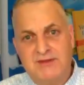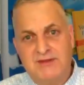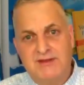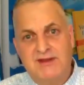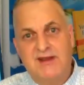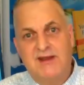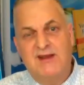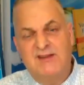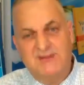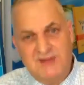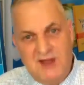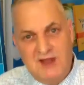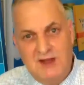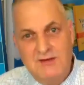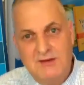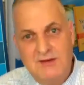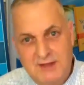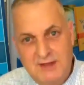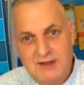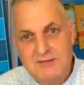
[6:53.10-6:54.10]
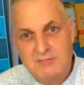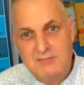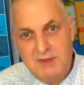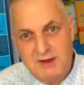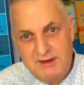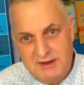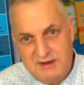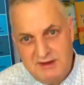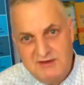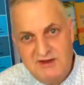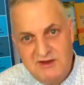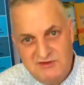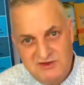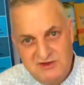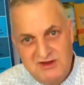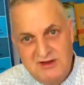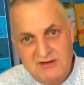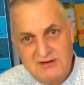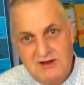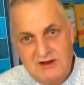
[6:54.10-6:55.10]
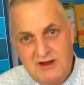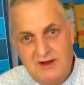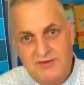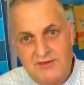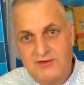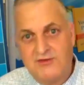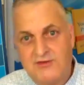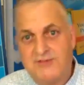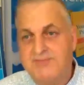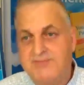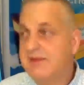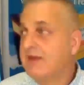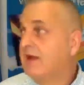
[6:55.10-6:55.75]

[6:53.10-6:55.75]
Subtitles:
and it's time to make money teaching it to others.